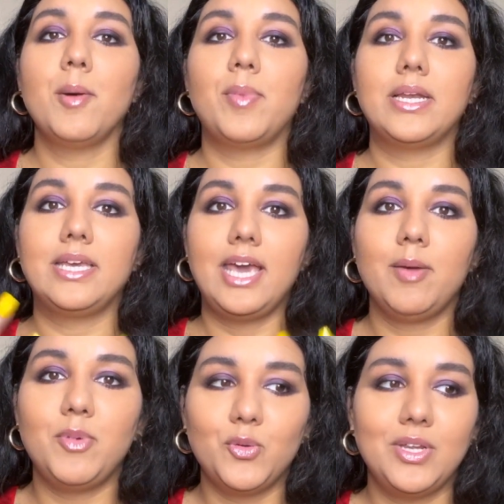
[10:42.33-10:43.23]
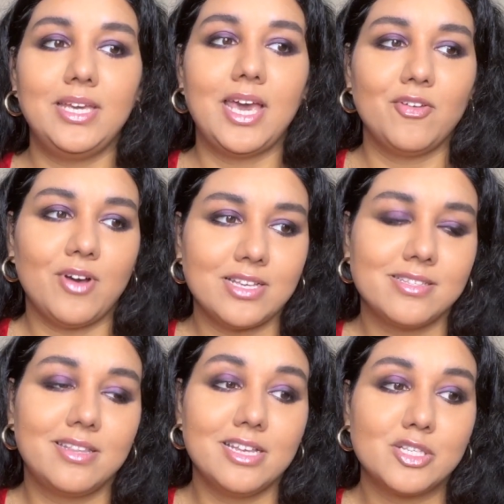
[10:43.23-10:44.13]
But K Beauty gave us
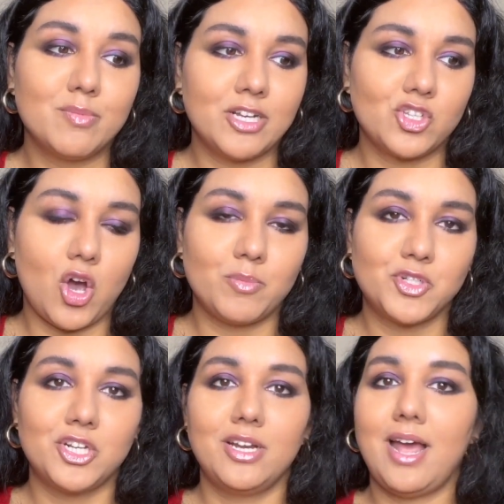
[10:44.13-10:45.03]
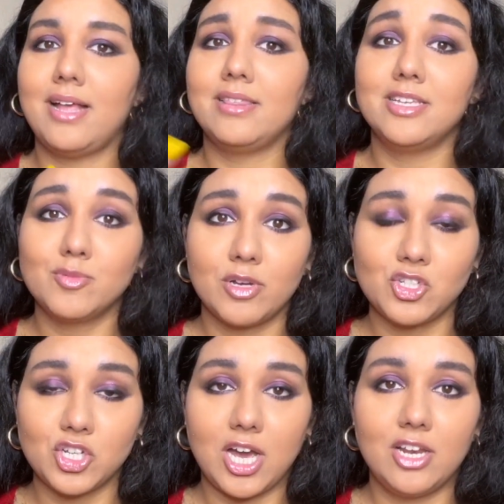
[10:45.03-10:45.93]
this much option and this
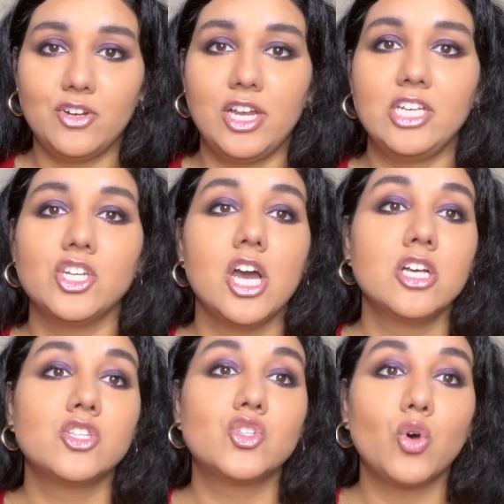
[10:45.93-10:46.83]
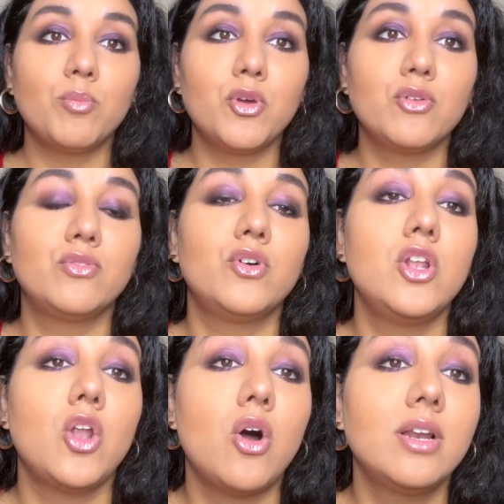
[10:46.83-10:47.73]
much color range. So beautiful,
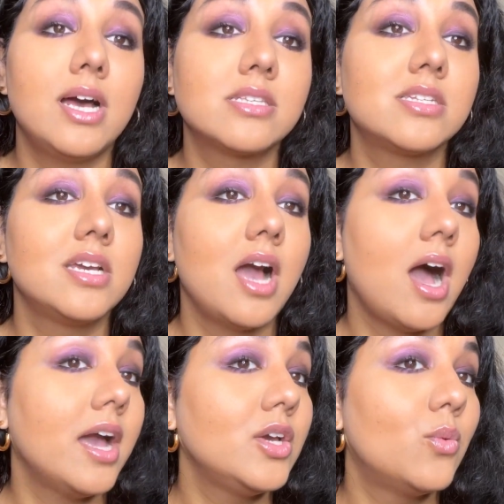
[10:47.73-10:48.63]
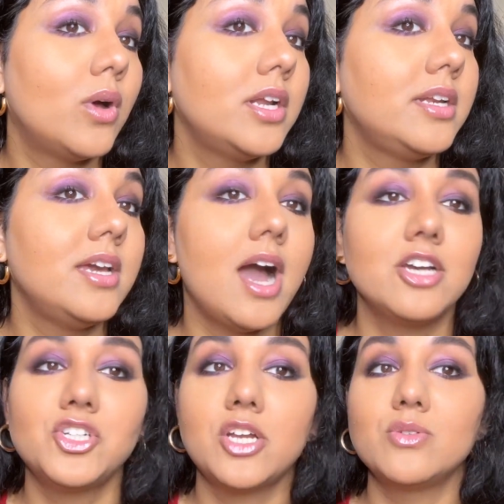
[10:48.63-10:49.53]
long lasting, high quality
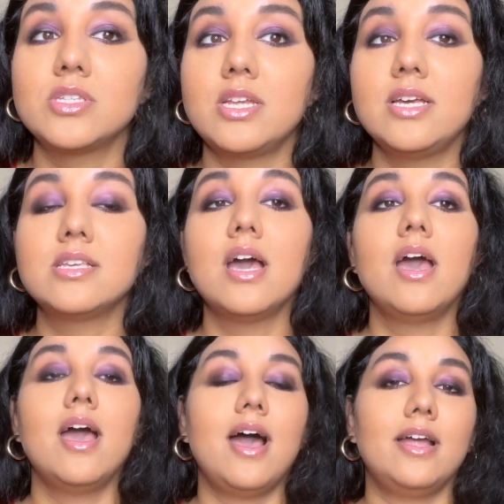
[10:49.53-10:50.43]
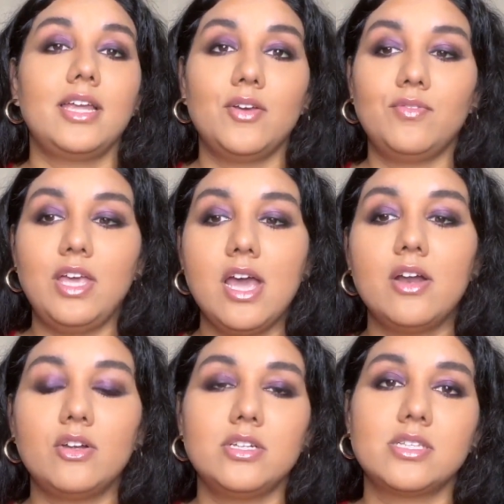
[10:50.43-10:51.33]
eyeshadow sticks. And if they are
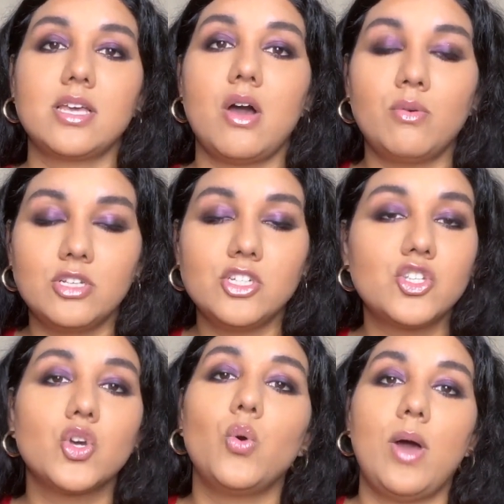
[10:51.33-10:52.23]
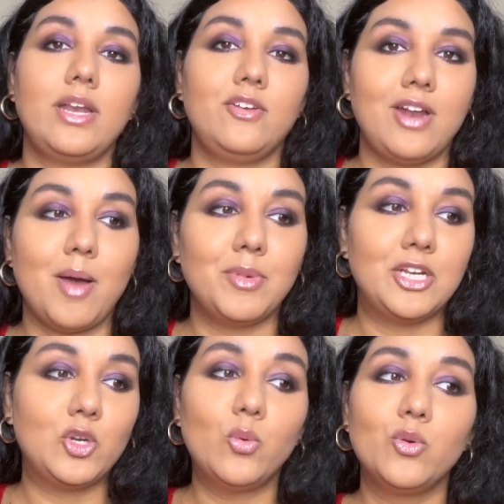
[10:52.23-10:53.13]
on discount, just go and grab
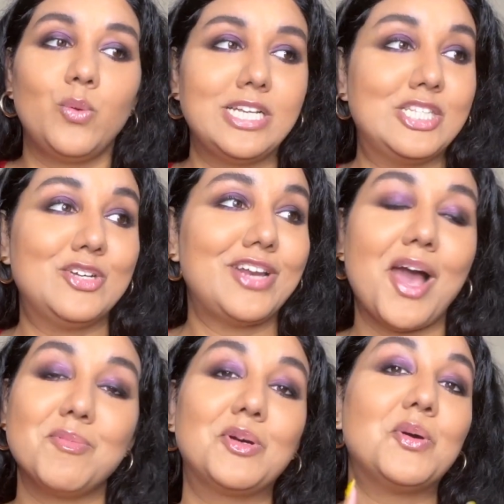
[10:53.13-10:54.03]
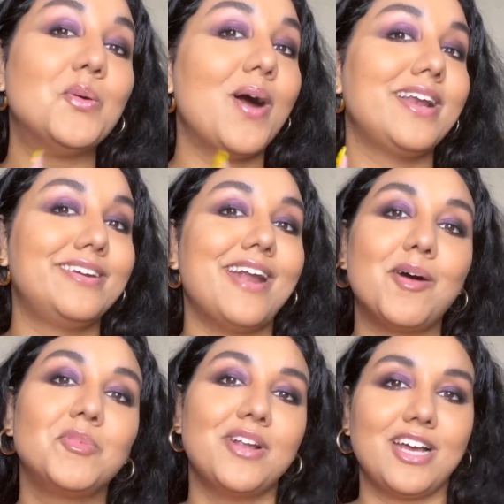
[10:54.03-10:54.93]
it. Don't waste your time, go and
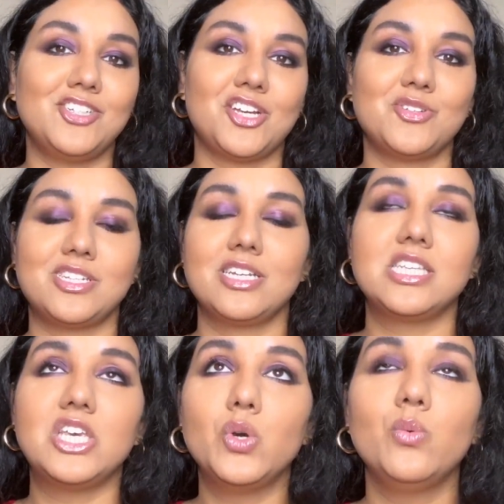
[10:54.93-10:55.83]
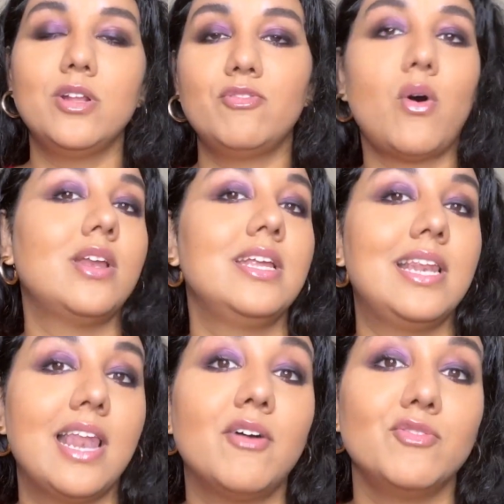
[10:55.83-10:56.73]
grab their eyeshadow sticks. You will fall
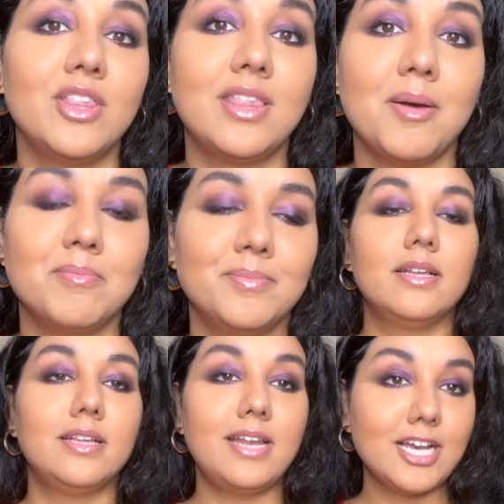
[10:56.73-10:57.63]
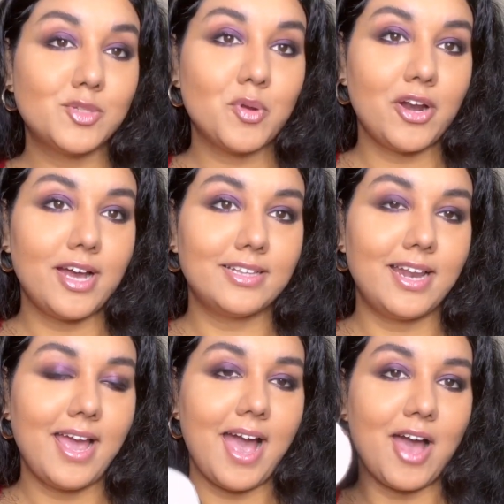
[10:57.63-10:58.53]
in love with them. The next product that
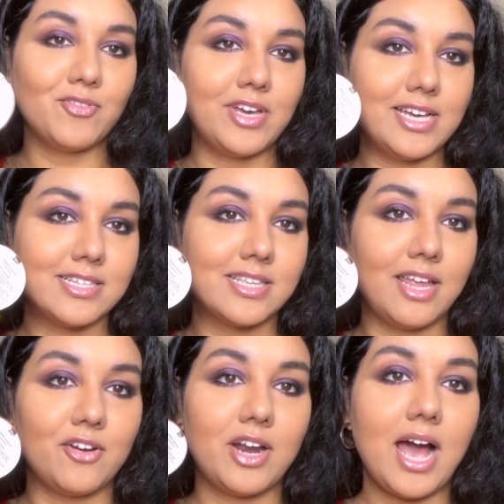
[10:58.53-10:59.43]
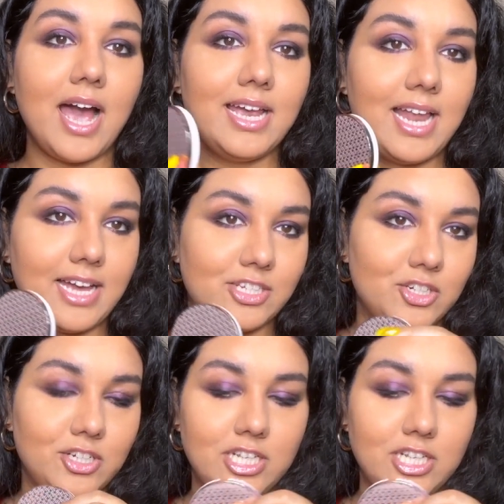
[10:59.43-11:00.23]
I have is their highlighter.